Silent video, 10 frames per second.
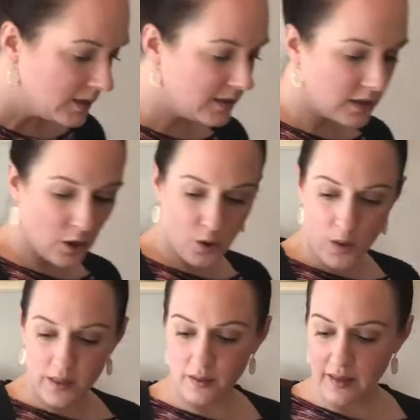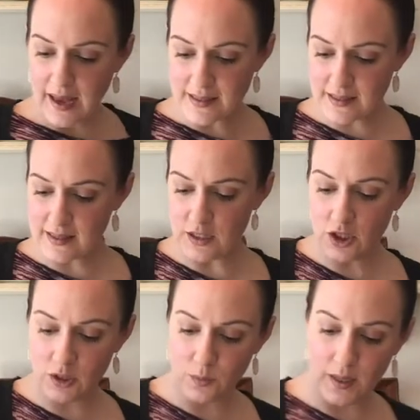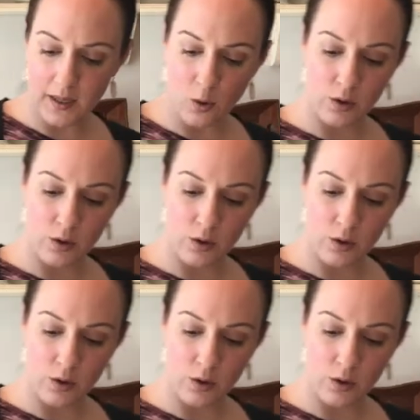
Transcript: So the last dish that we